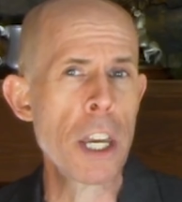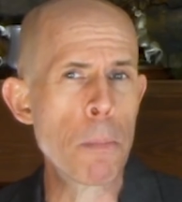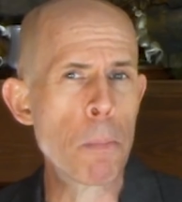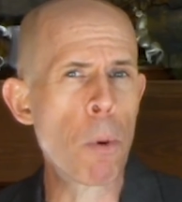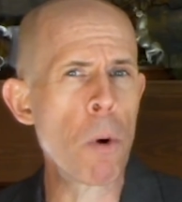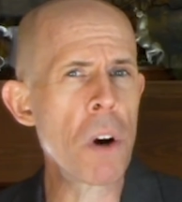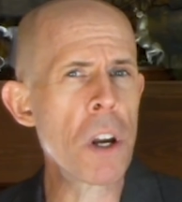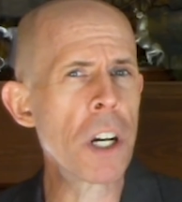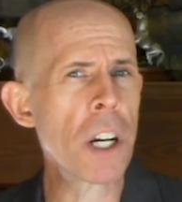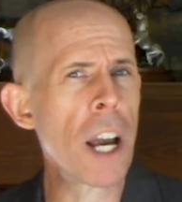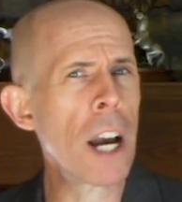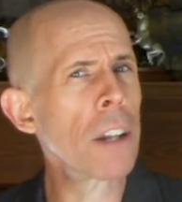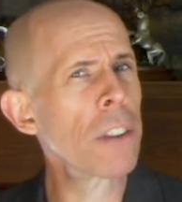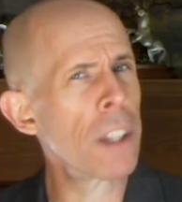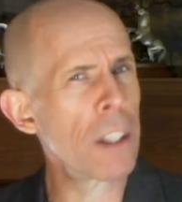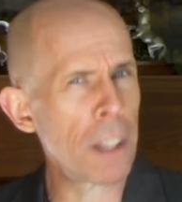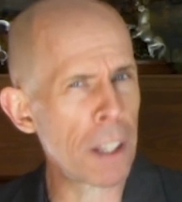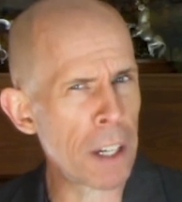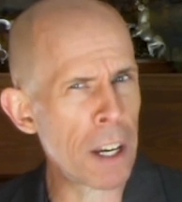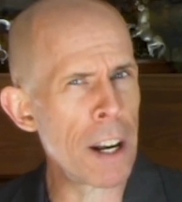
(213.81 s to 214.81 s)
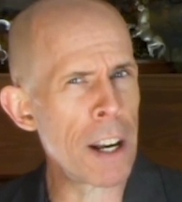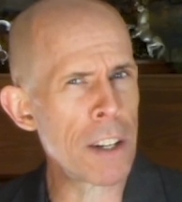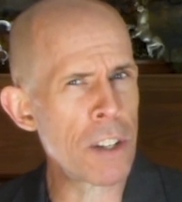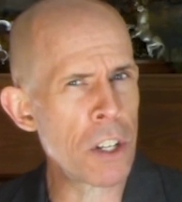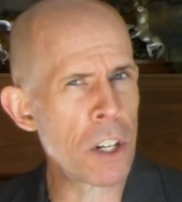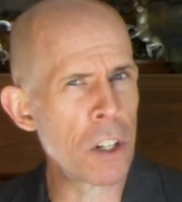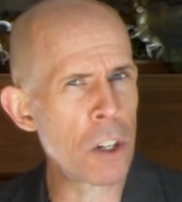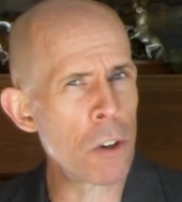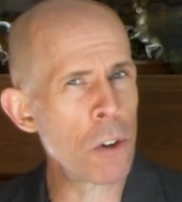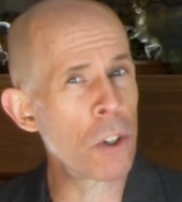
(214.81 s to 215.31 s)
he pointed out that the
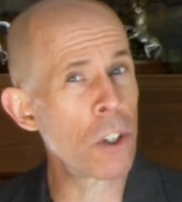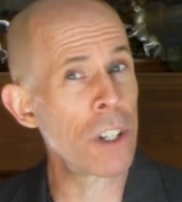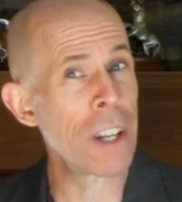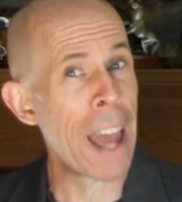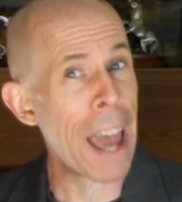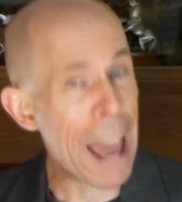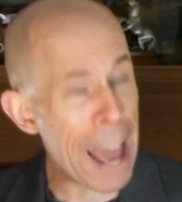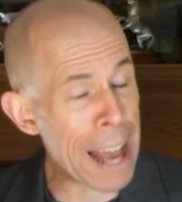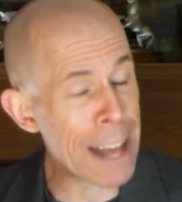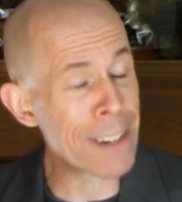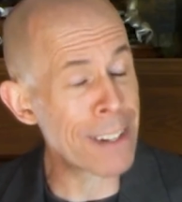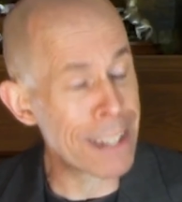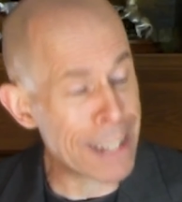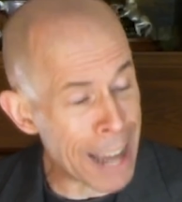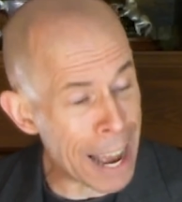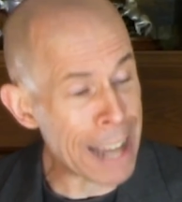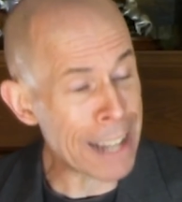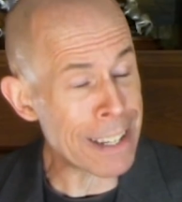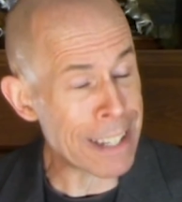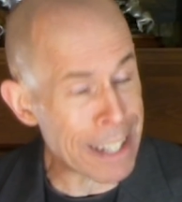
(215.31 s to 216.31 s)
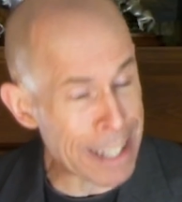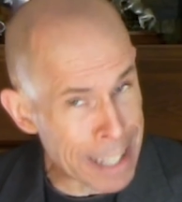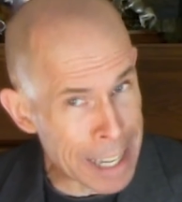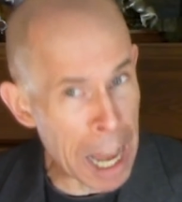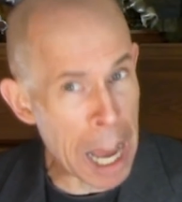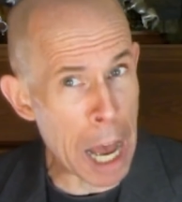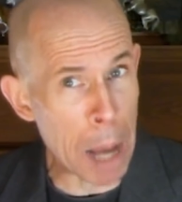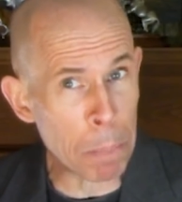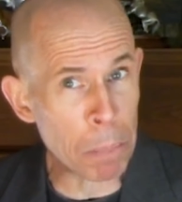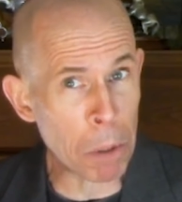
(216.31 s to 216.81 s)
Constitution has not
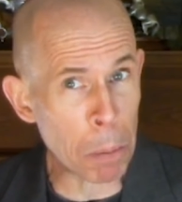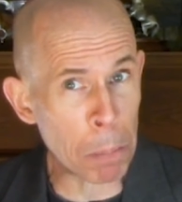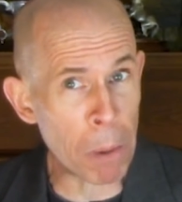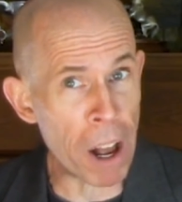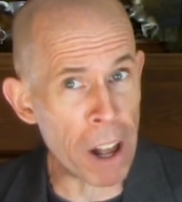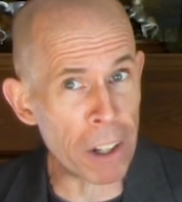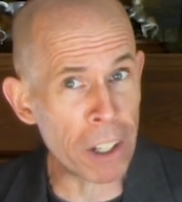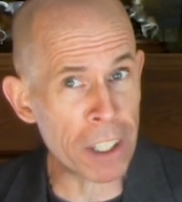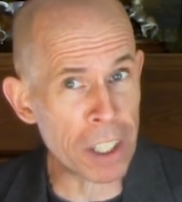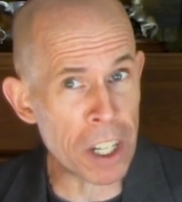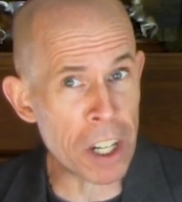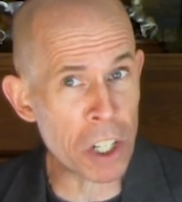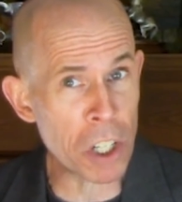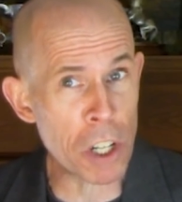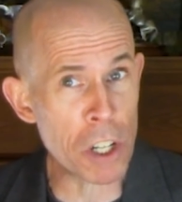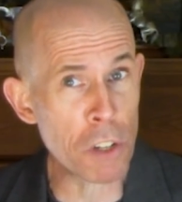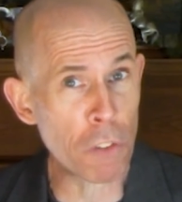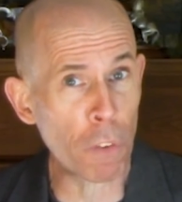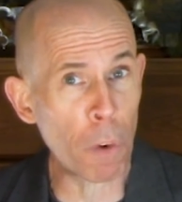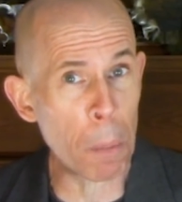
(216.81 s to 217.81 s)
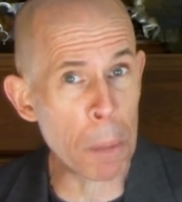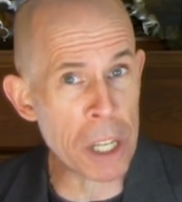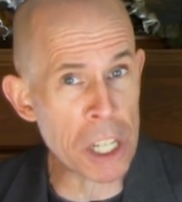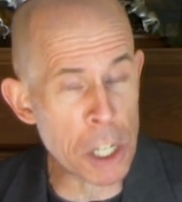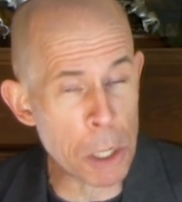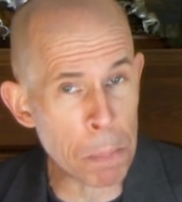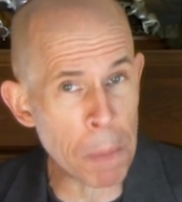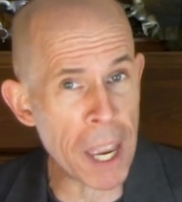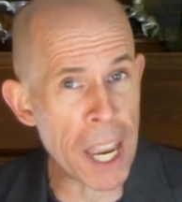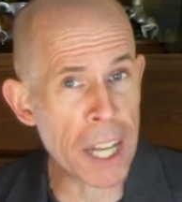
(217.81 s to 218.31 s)
stopped politicians from
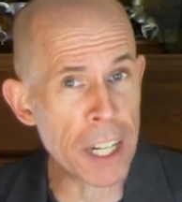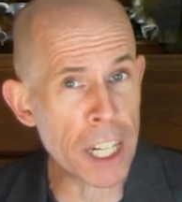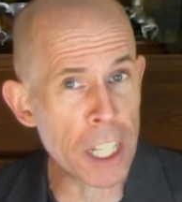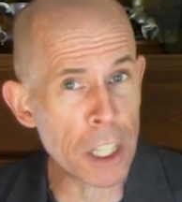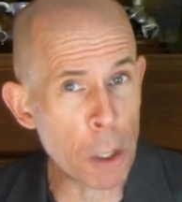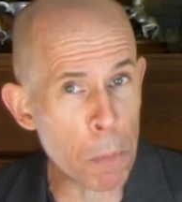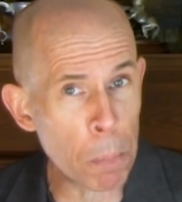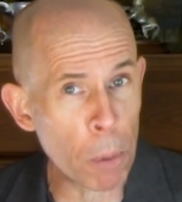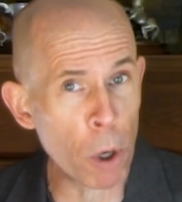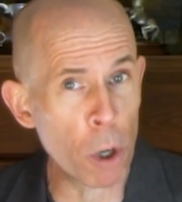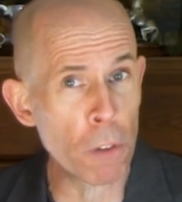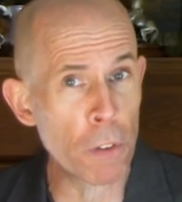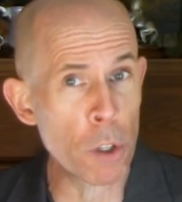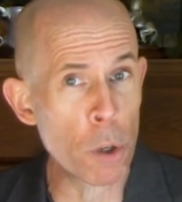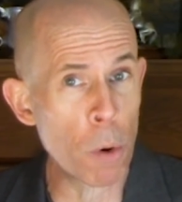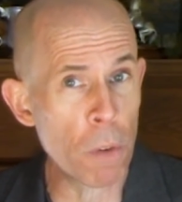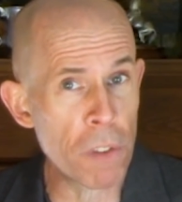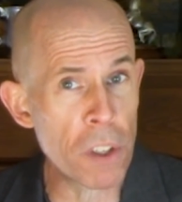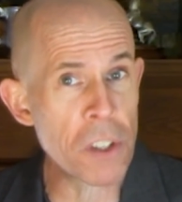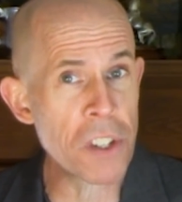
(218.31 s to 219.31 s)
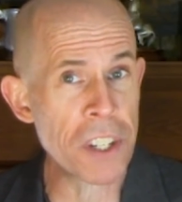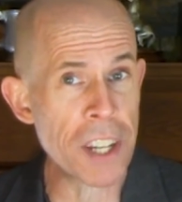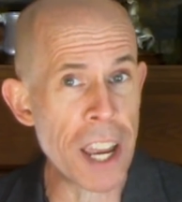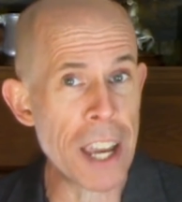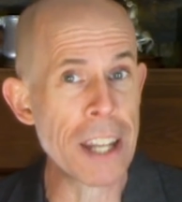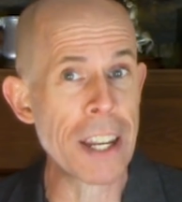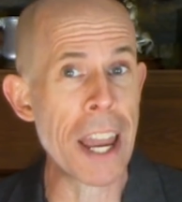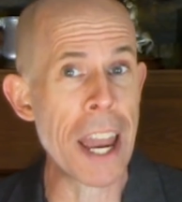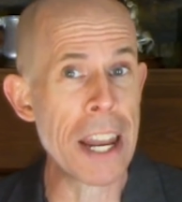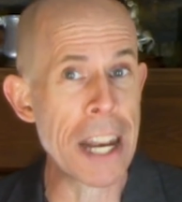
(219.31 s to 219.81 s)
expanding the purview of the
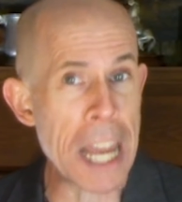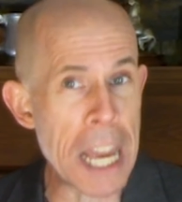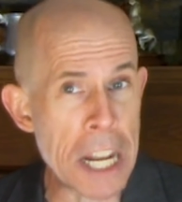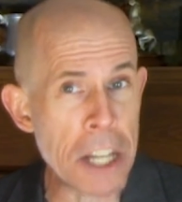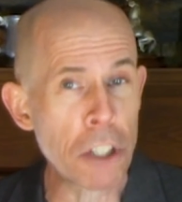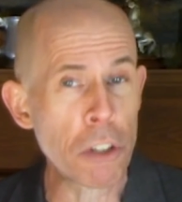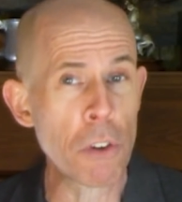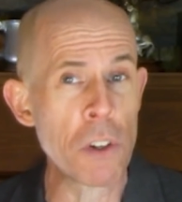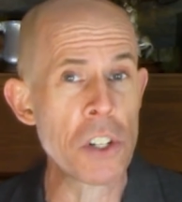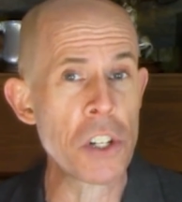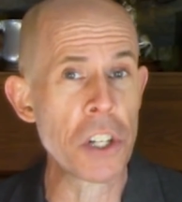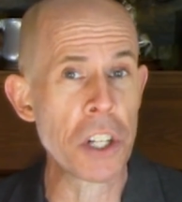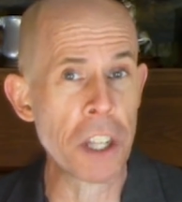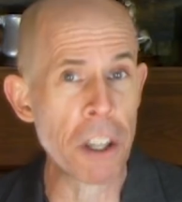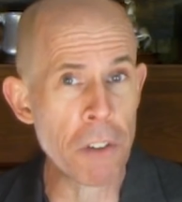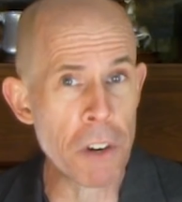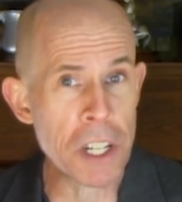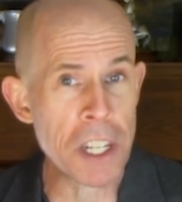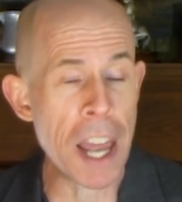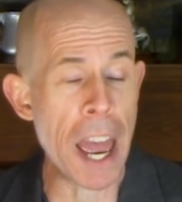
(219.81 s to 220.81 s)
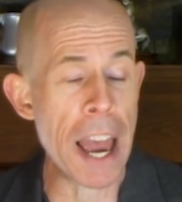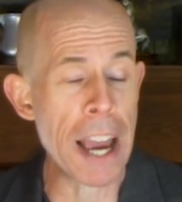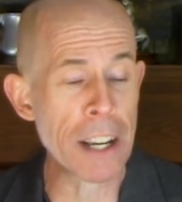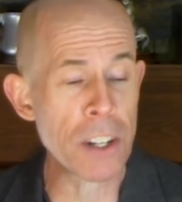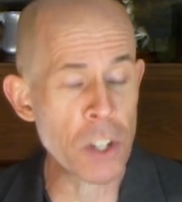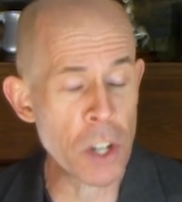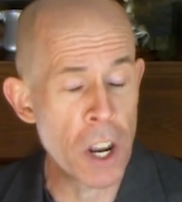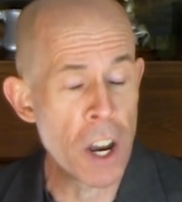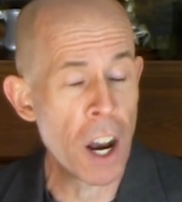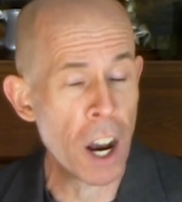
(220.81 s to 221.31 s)
state and increasing their
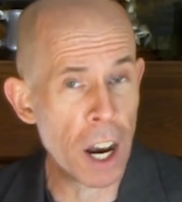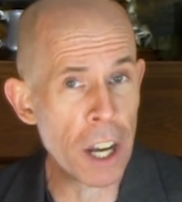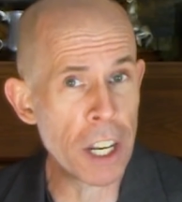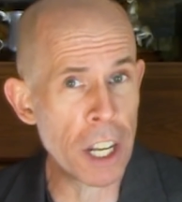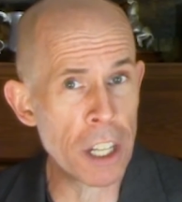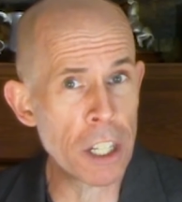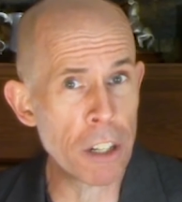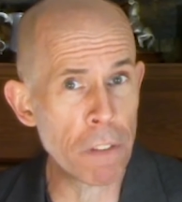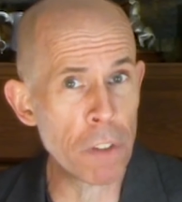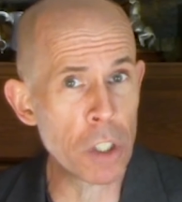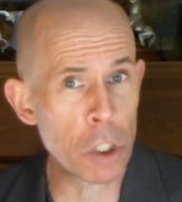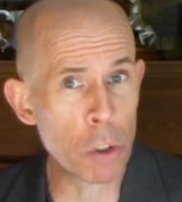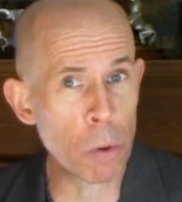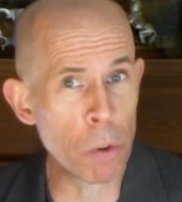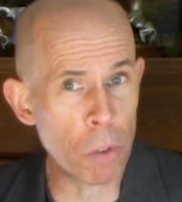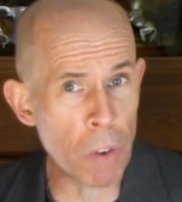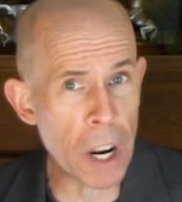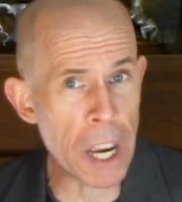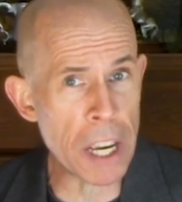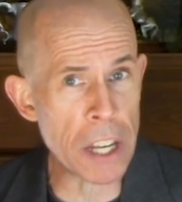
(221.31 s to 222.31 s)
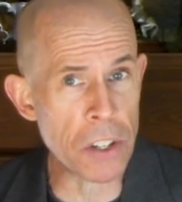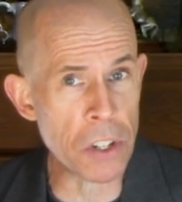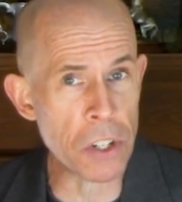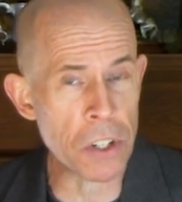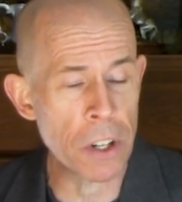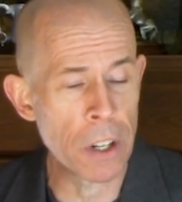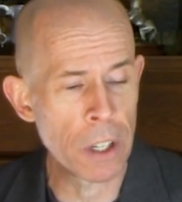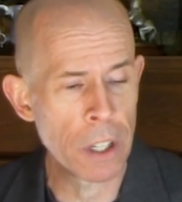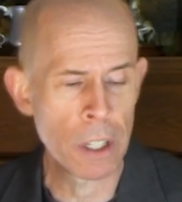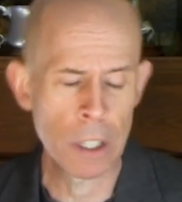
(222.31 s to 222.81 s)
attacks on individual rights.